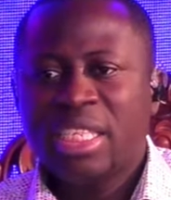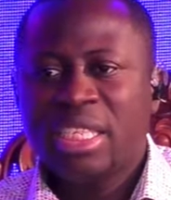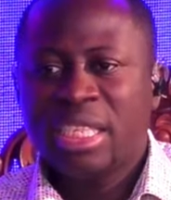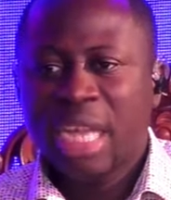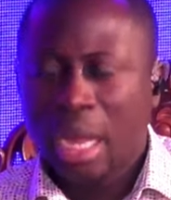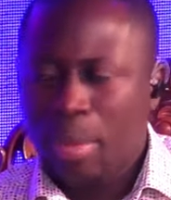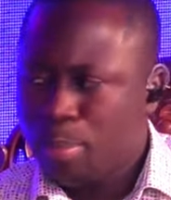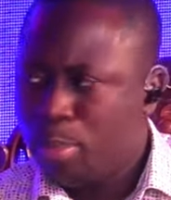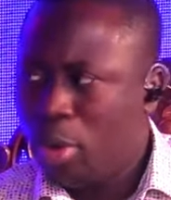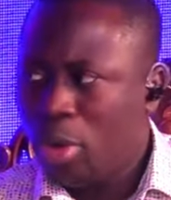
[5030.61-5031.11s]

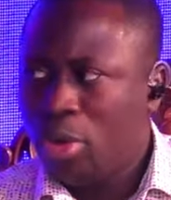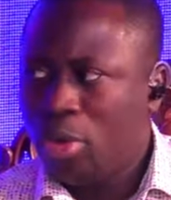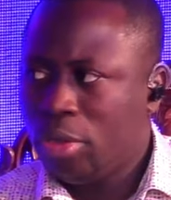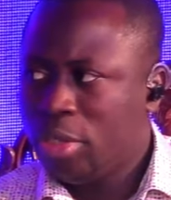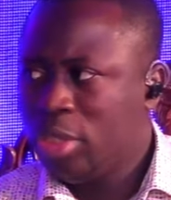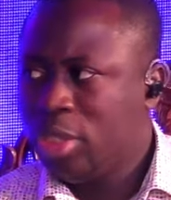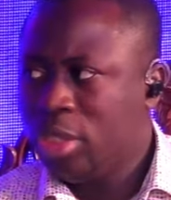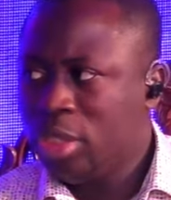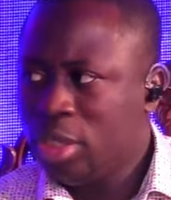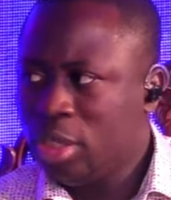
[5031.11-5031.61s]

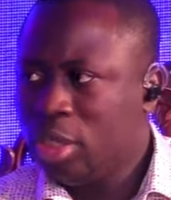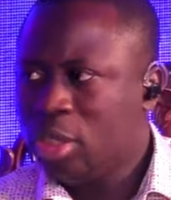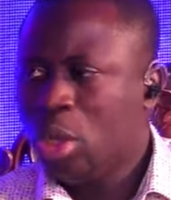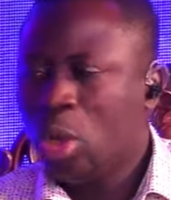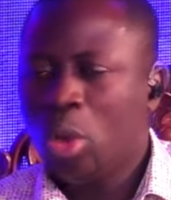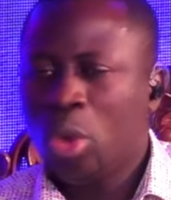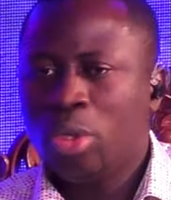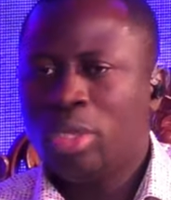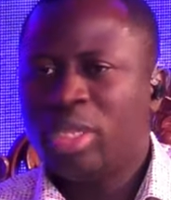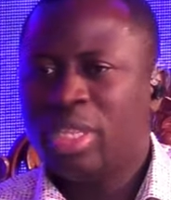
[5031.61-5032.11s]
typologies
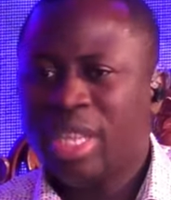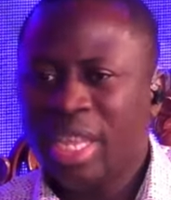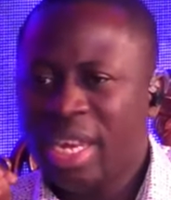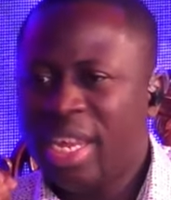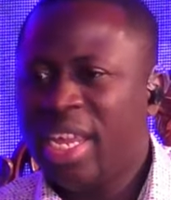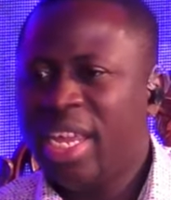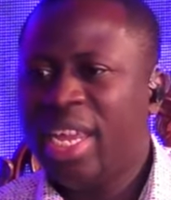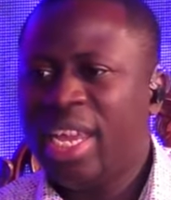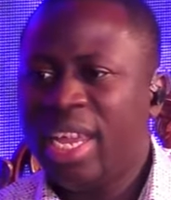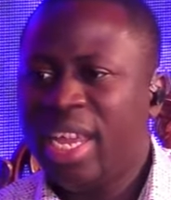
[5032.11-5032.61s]
or
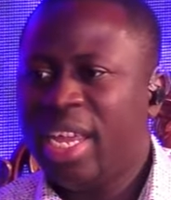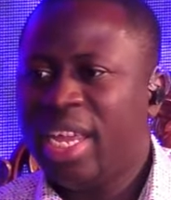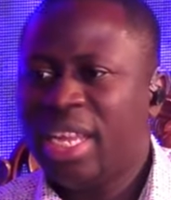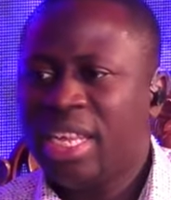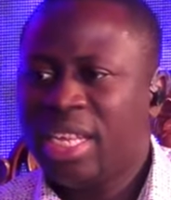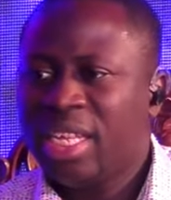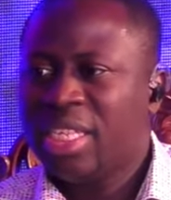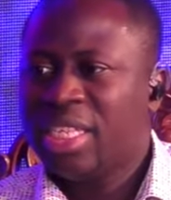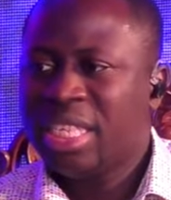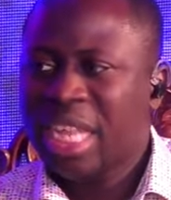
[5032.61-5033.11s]
three
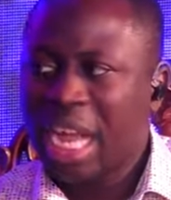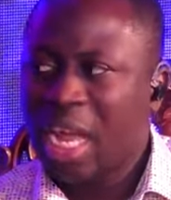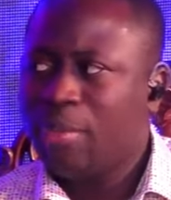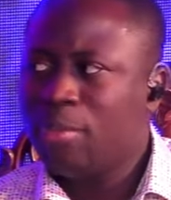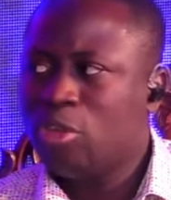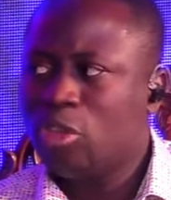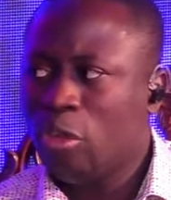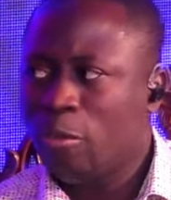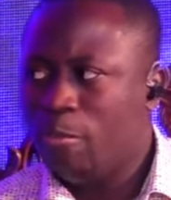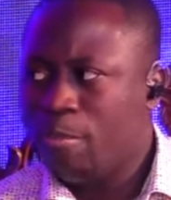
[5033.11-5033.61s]

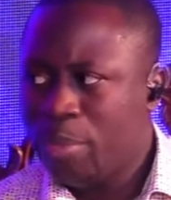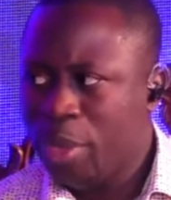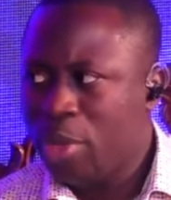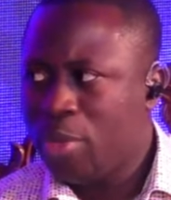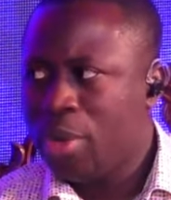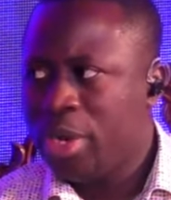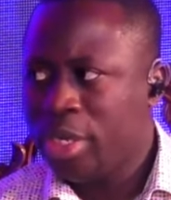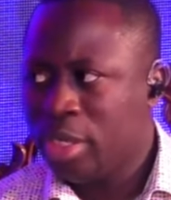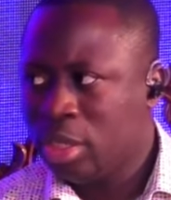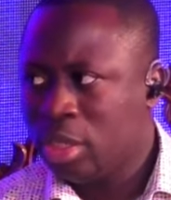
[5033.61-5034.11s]
types of
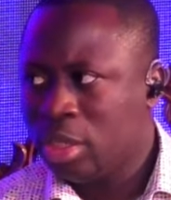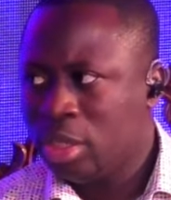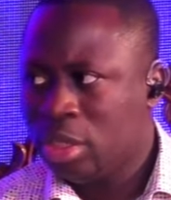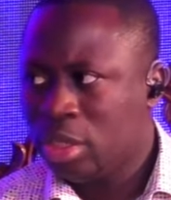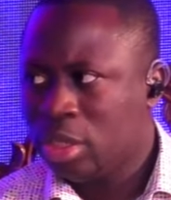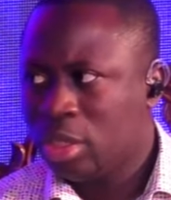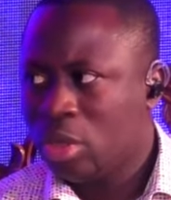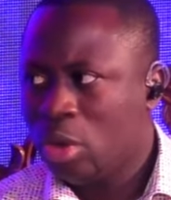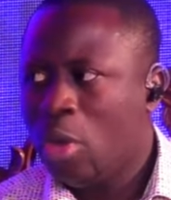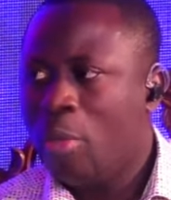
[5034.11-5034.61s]
parent
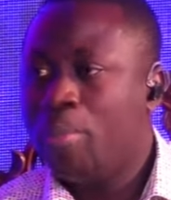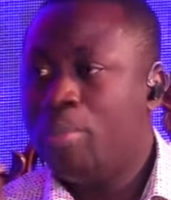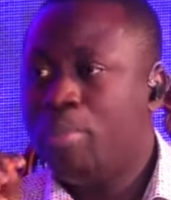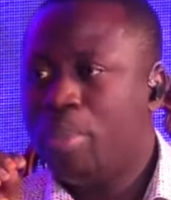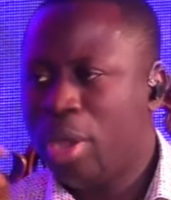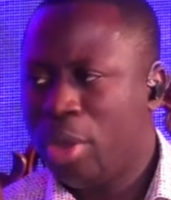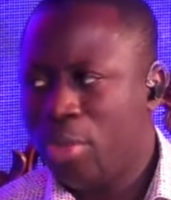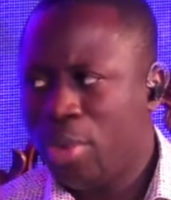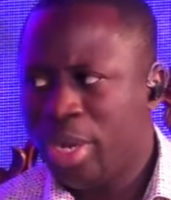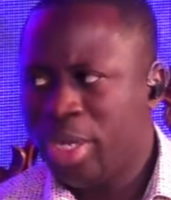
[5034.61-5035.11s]
or
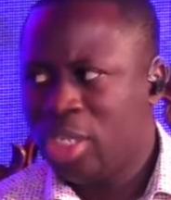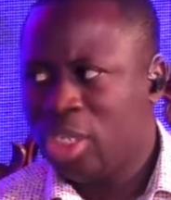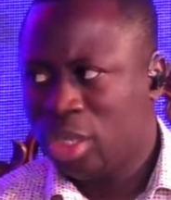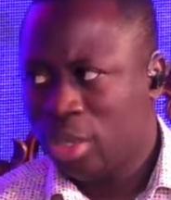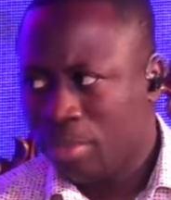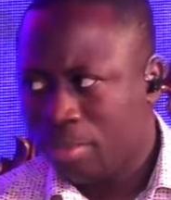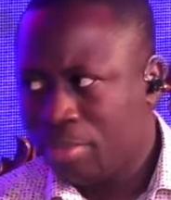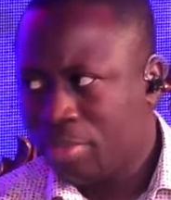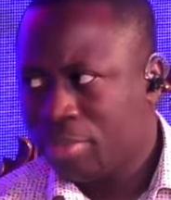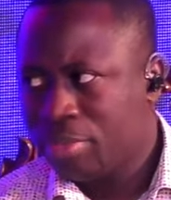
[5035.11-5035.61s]
parentship.